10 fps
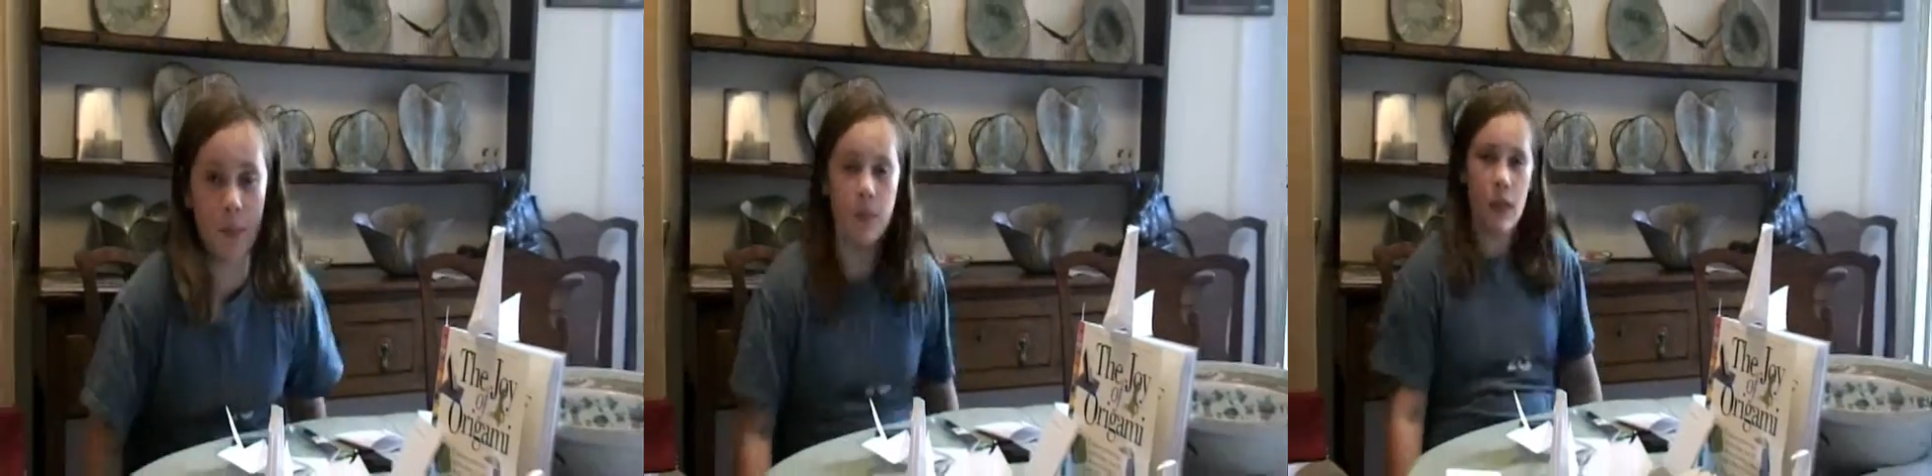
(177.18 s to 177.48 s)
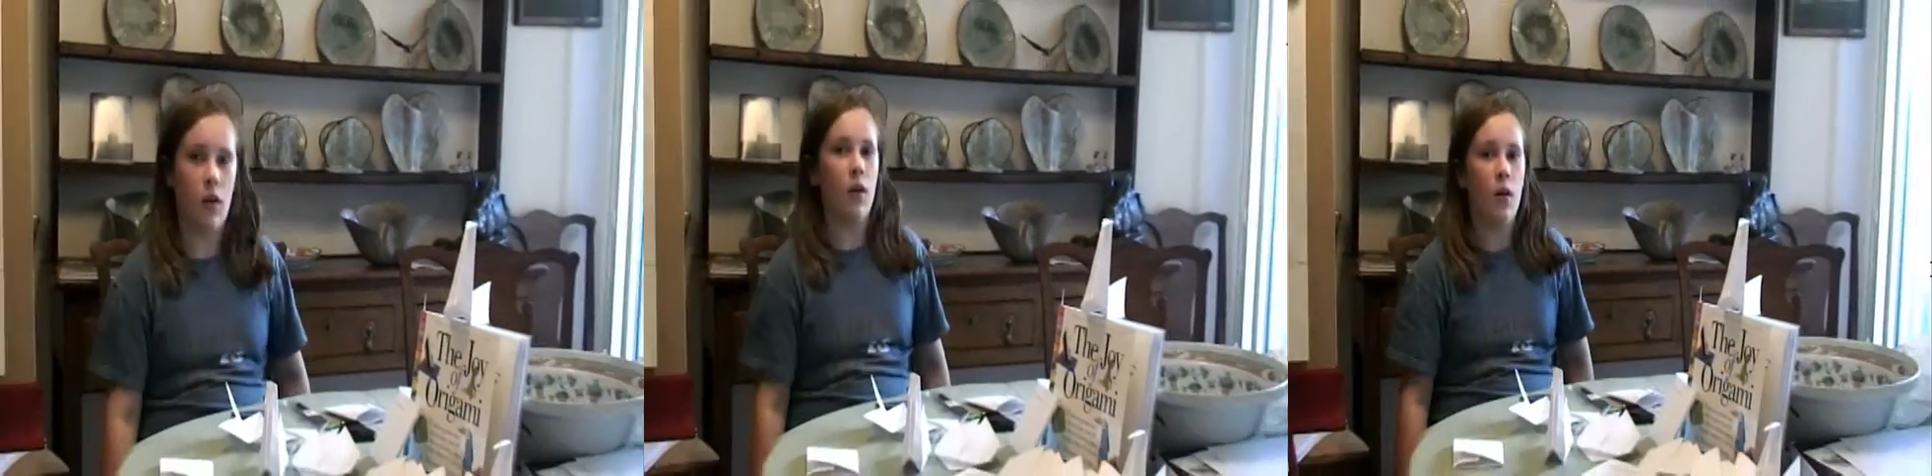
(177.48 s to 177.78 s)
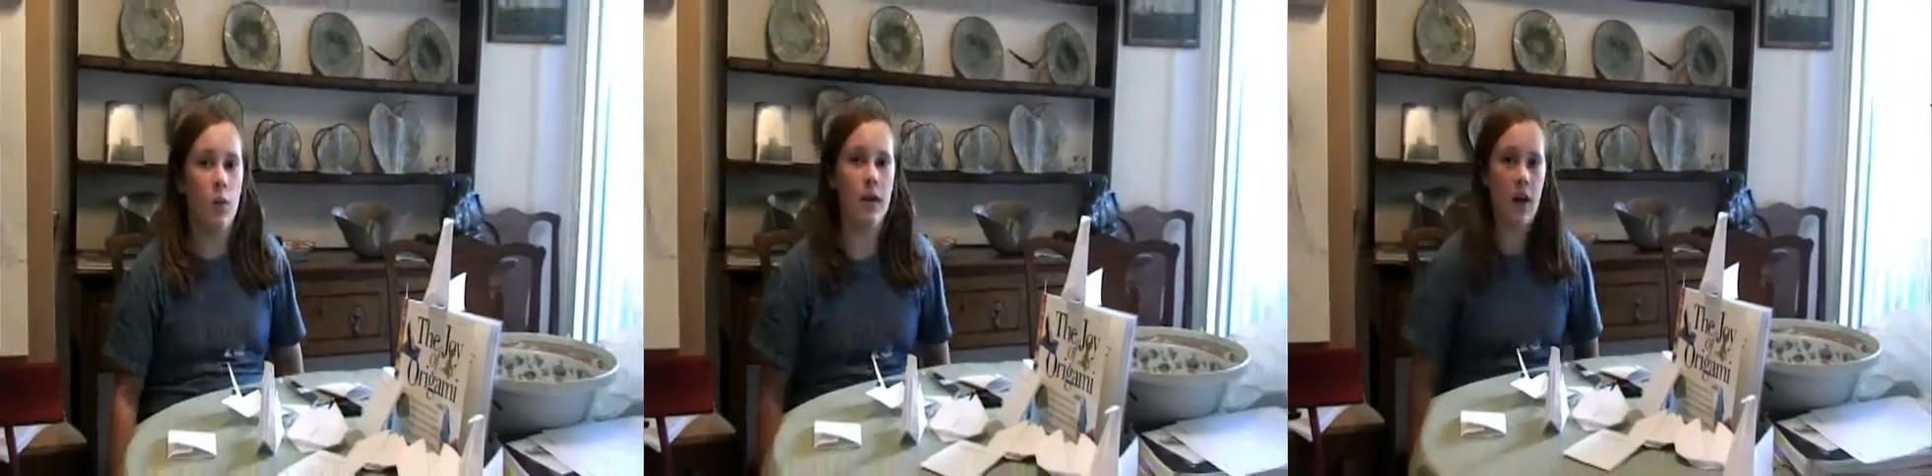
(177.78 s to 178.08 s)
Um,
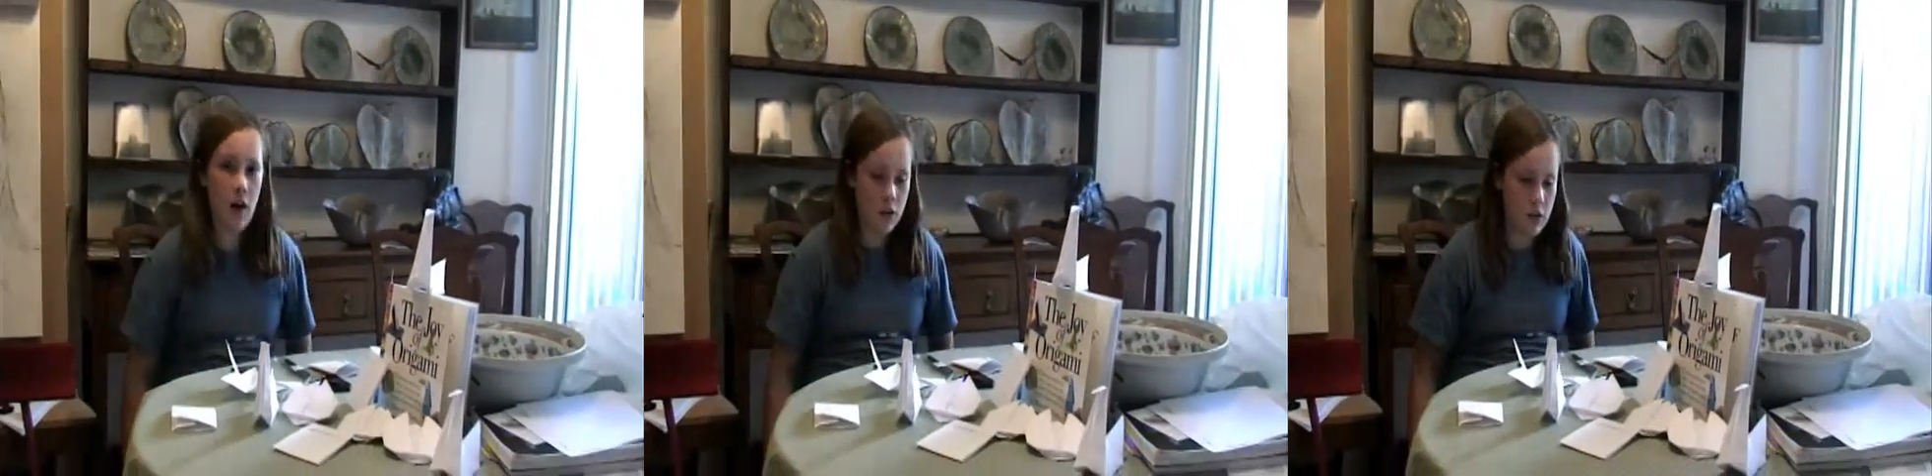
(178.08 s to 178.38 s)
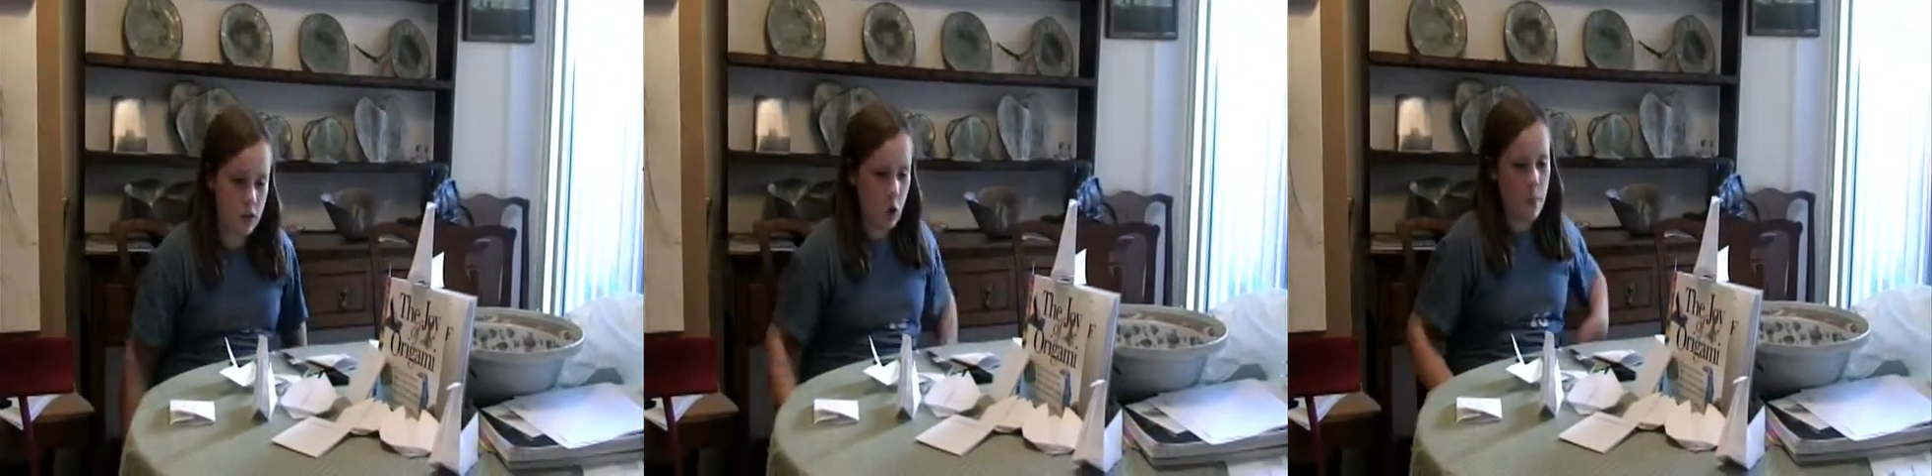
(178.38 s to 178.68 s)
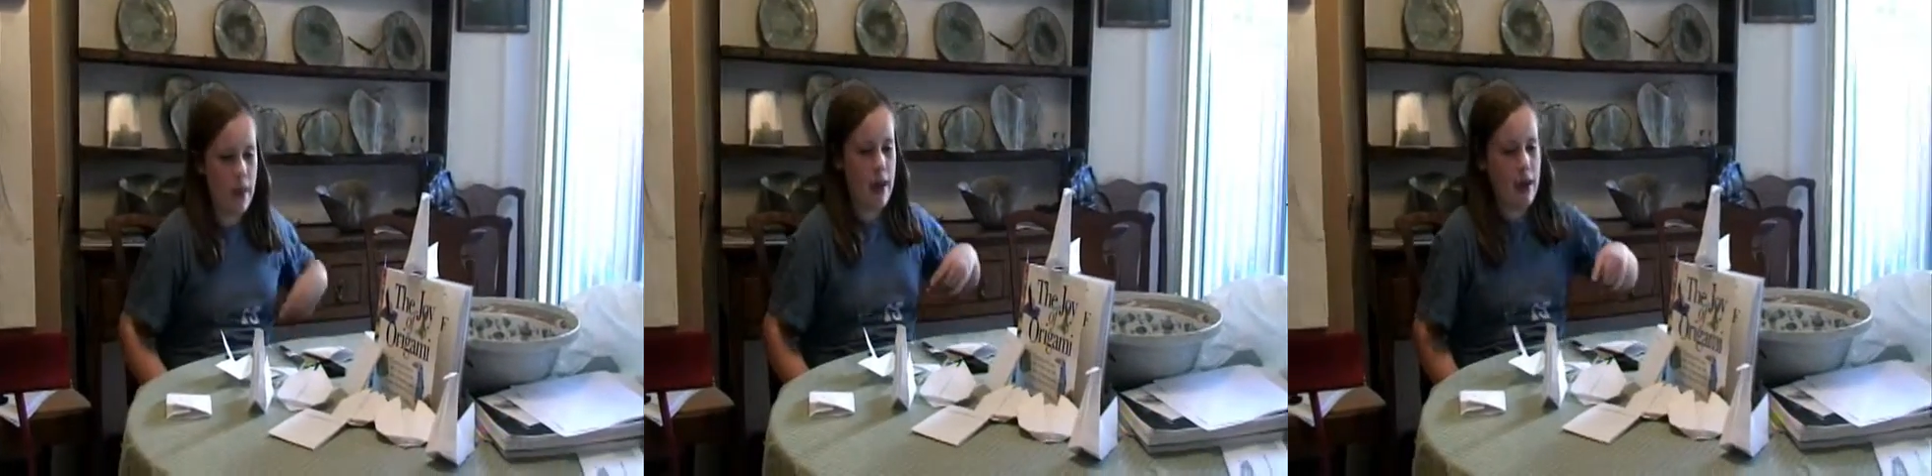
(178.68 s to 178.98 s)
we also
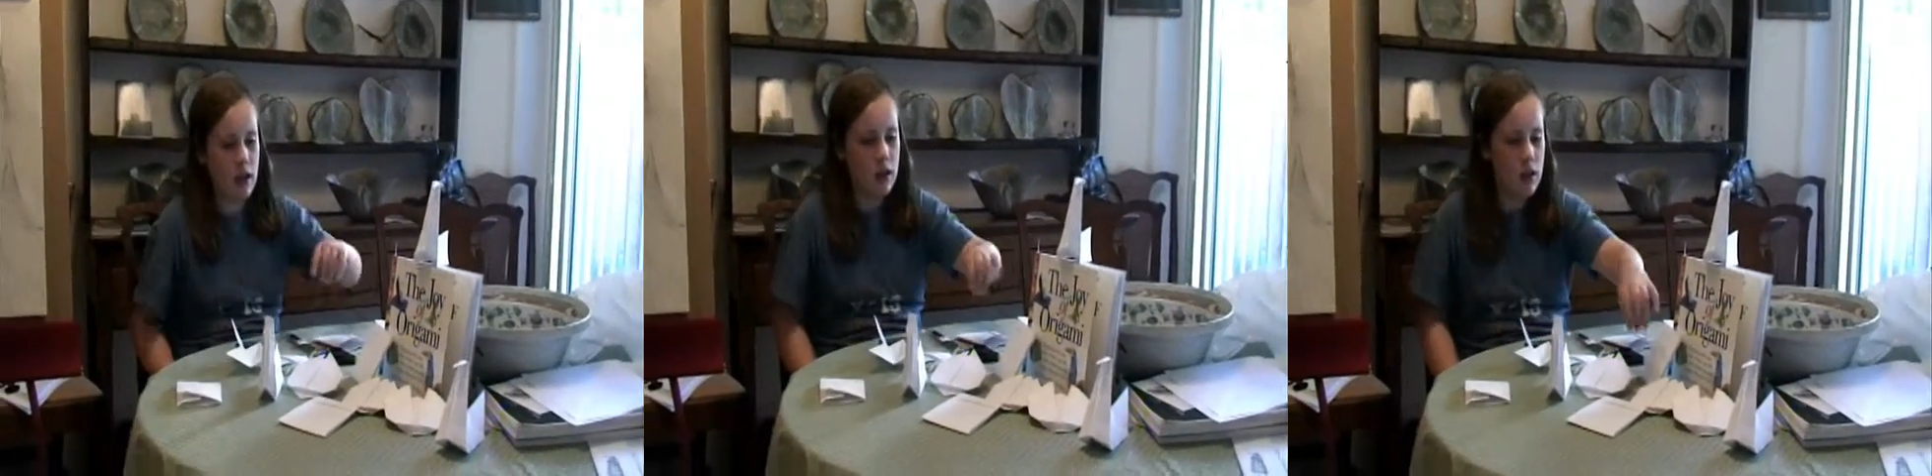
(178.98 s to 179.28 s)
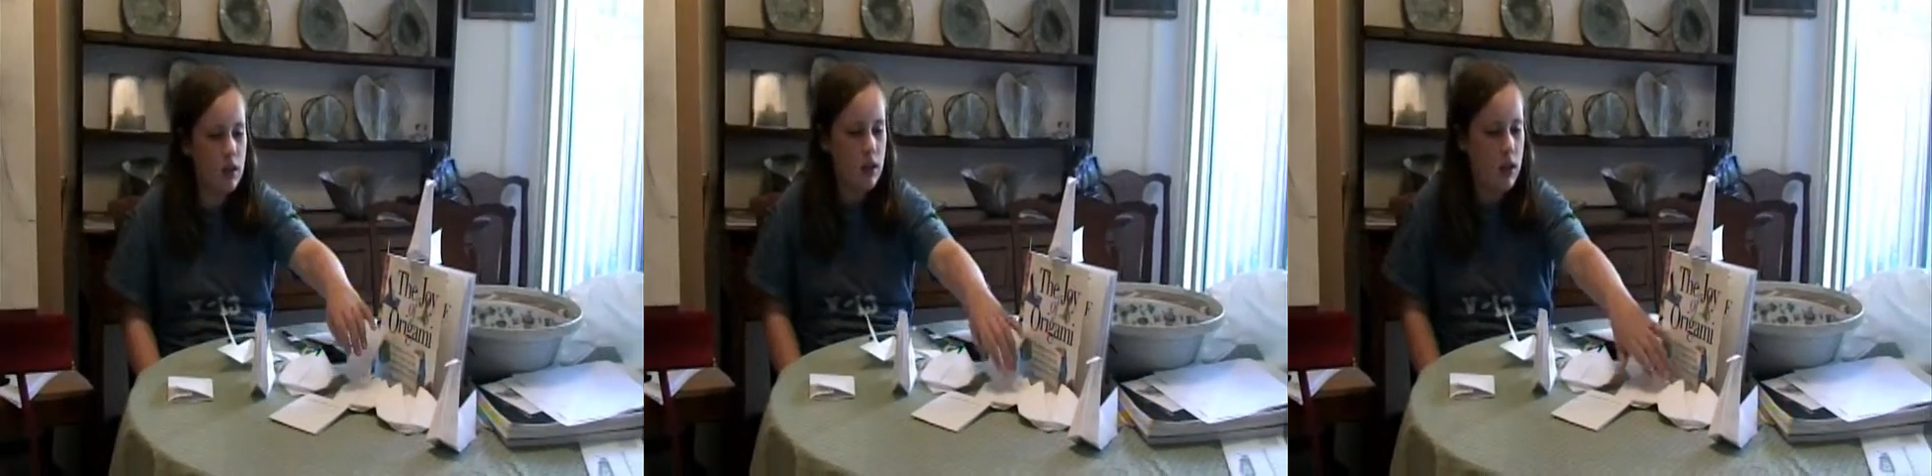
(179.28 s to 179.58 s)
made